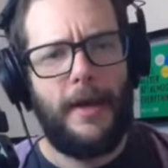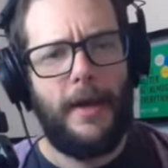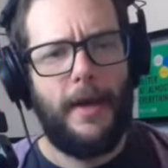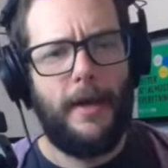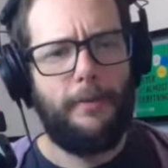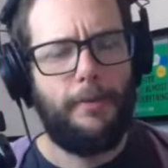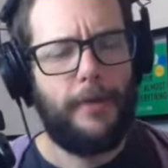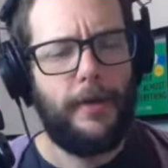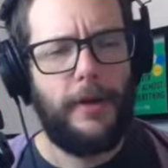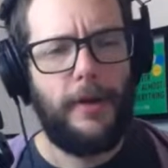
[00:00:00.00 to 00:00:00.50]

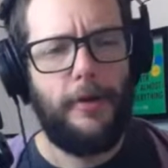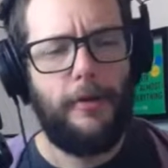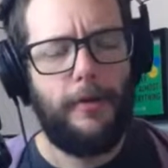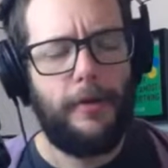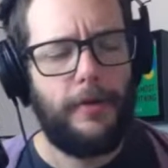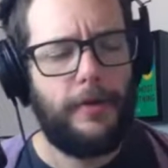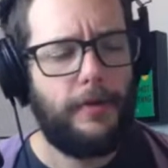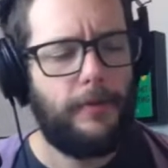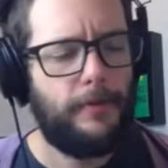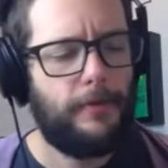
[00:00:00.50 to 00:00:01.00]
And
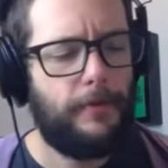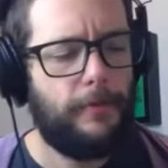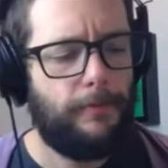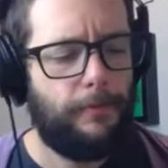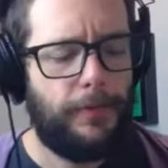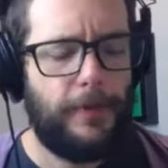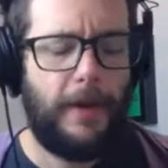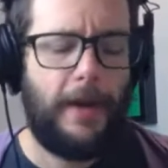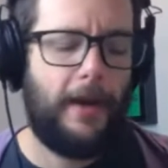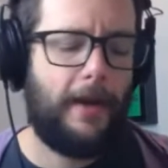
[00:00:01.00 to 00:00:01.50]
Plato,
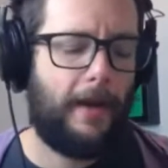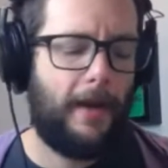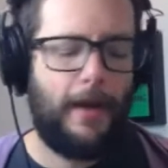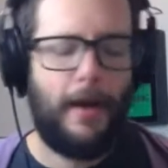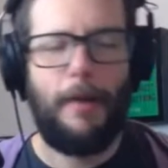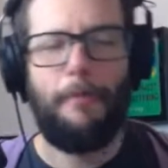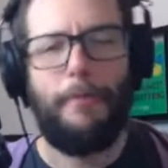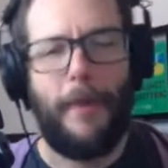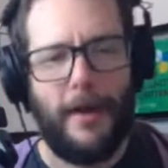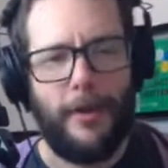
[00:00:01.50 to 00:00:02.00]

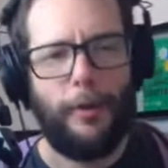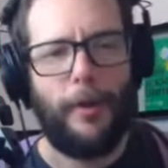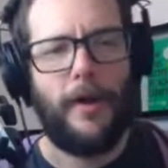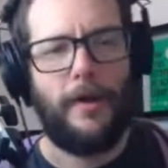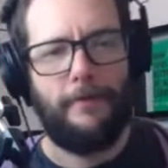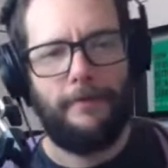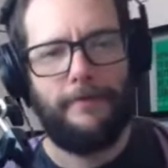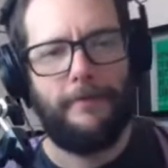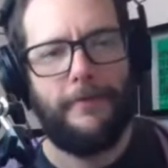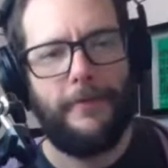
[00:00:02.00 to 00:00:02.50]
by the
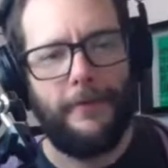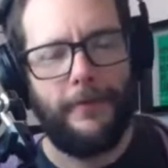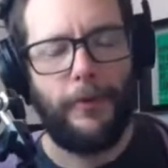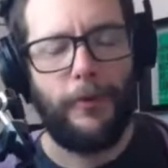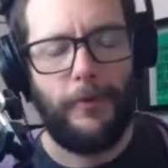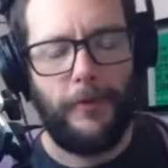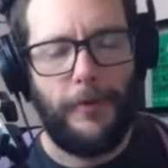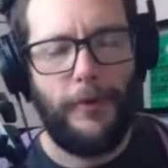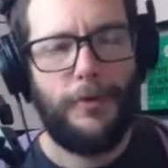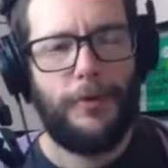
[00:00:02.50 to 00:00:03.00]
way,
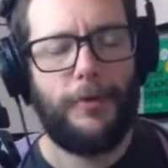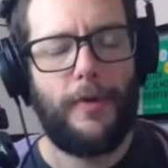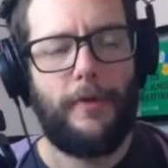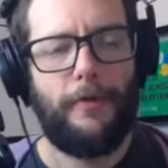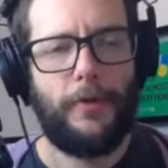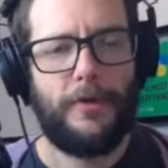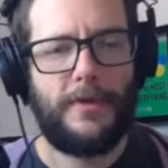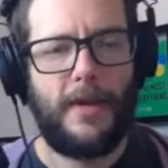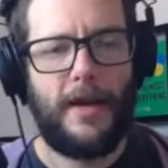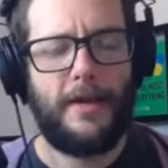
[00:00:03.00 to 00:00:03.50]
for future
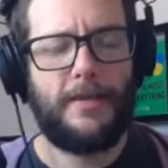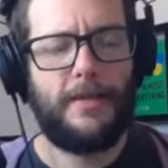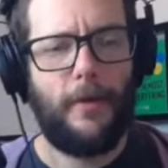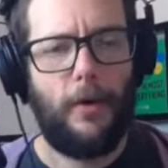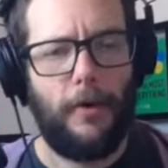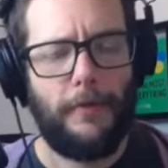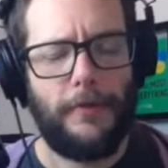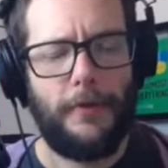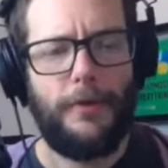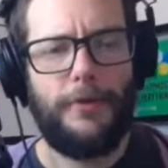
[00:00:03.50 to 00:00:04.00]
reference, I
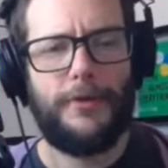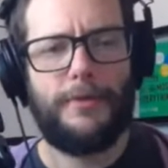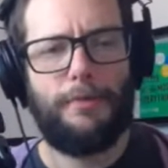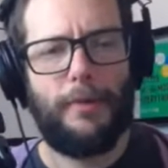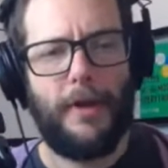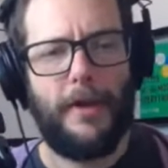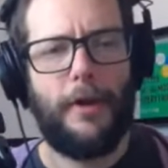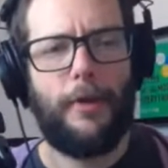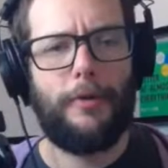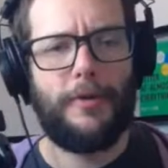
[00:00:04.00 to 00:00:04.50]
often use
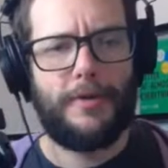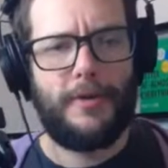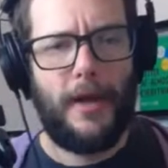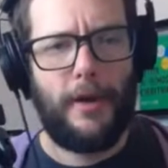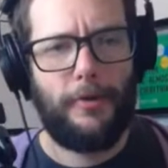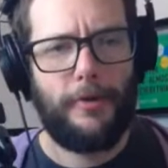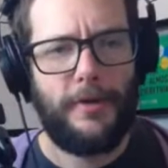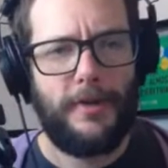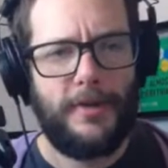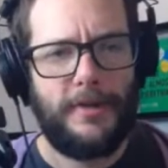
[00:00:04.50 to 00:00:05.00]
Plato and
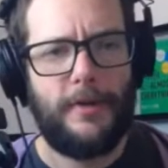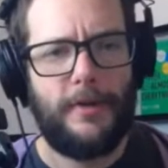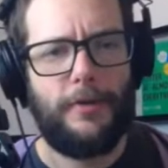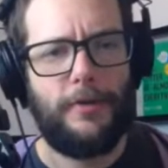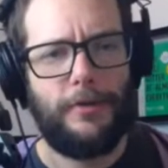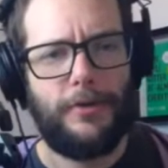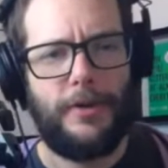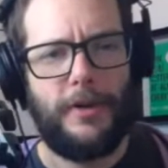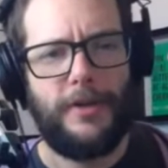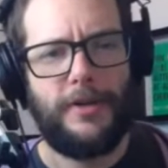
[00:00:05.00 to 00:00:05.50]
Socrates
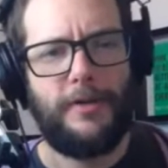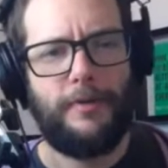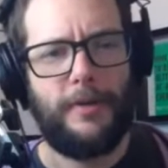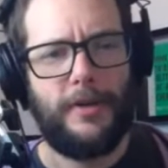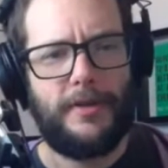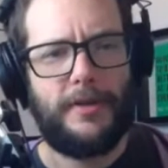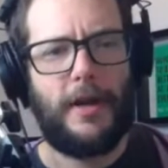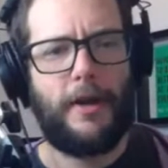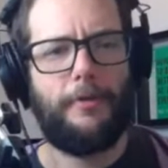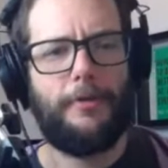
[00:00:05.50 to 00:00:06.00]
interchangeably.
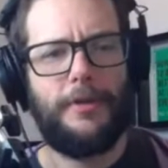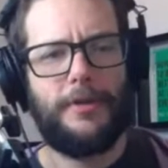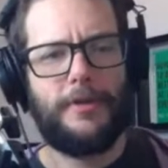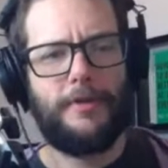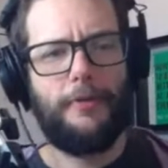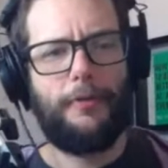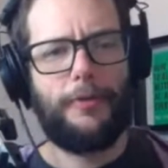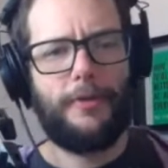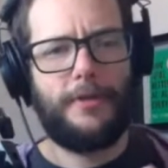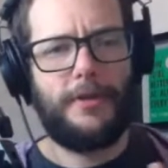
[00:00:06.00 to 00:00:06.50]
Socrates,
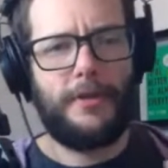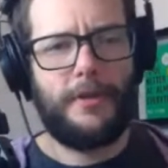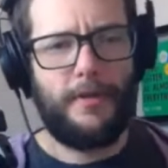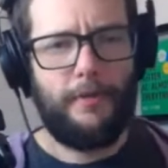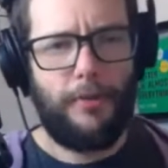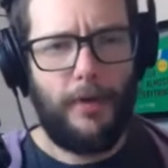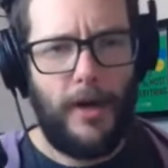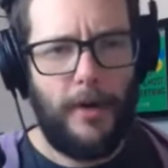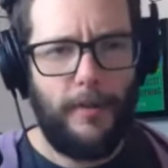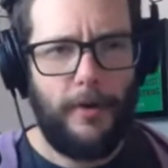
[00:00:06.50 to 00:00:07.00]
of course, is the
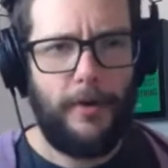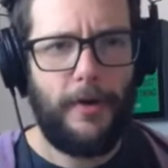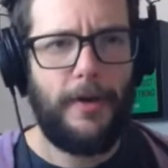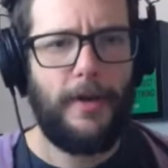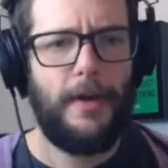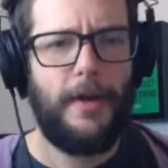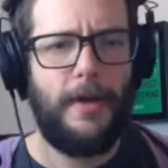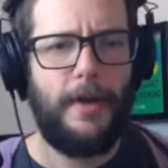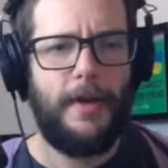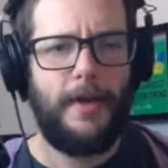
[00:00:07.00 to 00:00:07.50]
primary
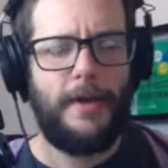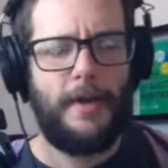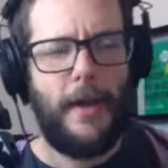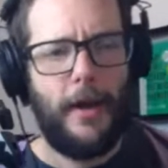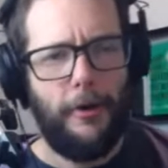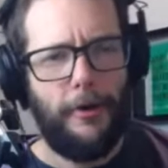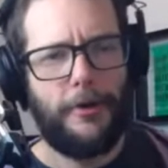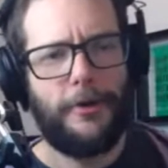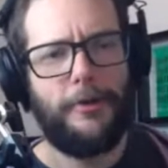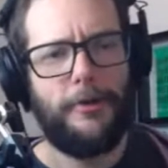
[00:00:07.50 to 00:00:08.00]

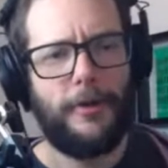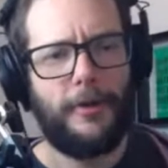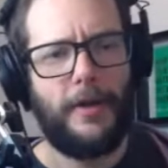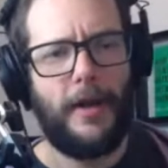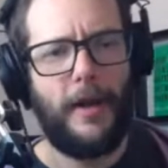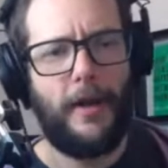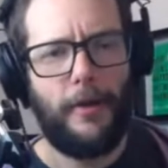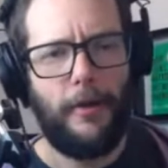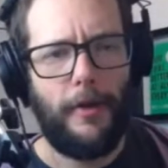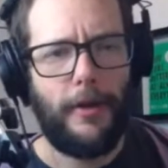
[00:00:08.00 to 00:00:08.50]
character in the
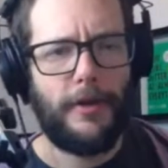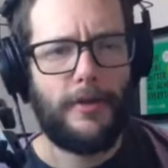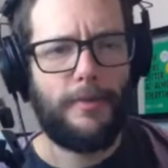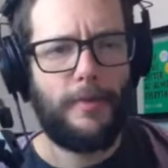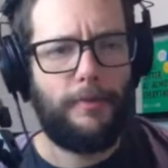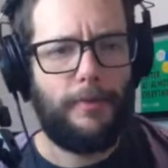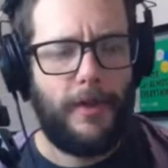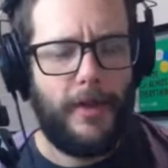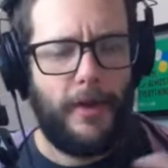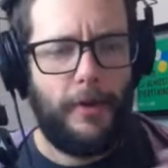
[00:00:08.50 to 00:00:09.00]
dialogues,
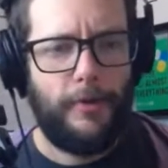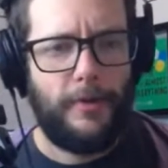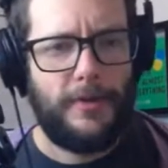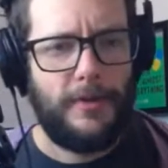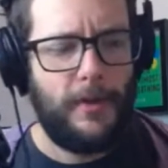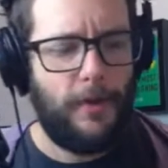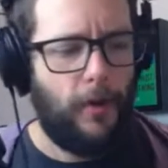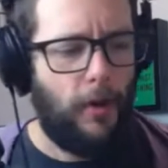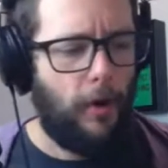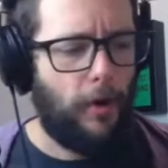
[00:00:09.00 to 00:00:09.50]
but Plato is
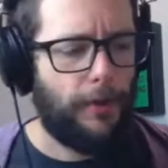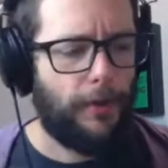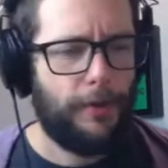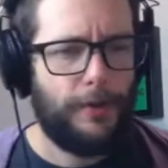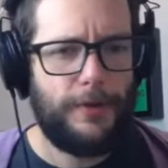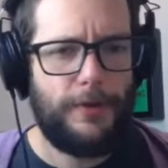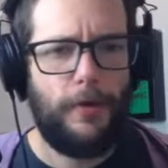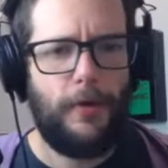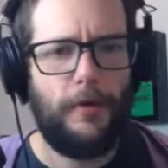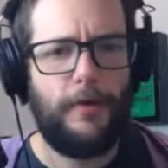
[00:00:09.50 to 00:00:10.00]
the author.
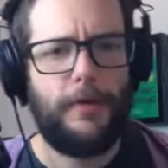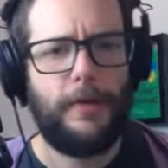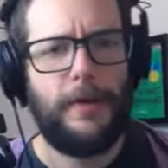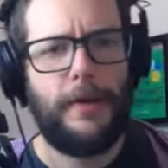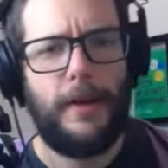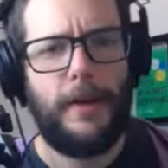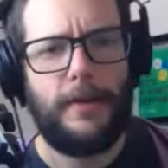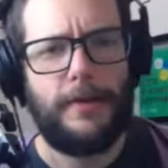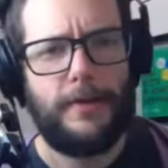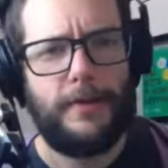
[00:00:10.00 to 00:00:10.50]
So hopefully
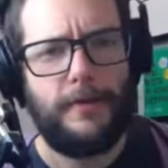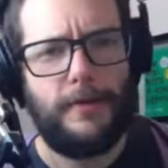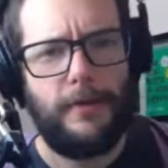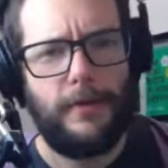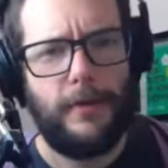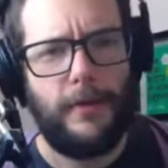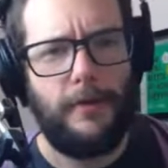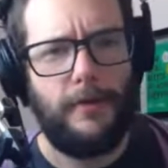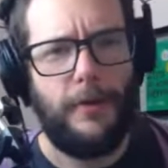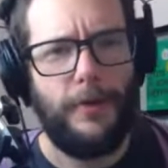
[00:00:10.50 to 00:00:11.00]
that isn't
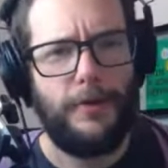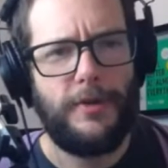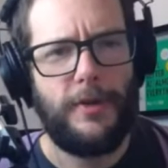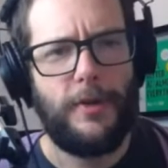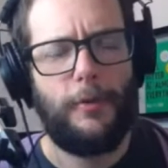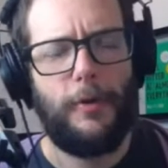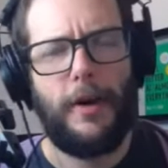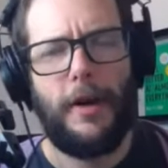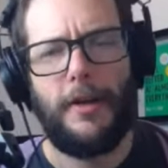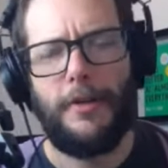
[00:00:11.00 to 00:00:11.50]

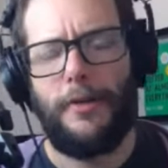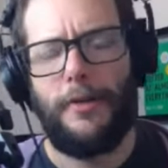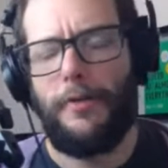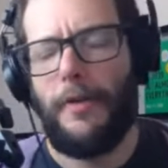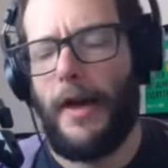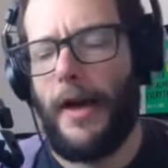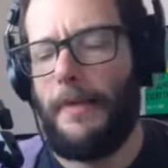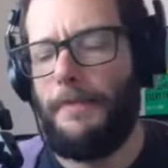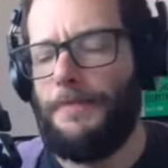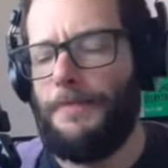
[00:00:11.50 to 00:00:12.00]
confusing when I do
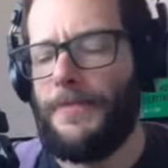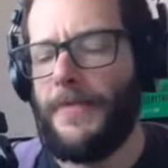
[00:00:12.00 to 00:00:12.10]
that.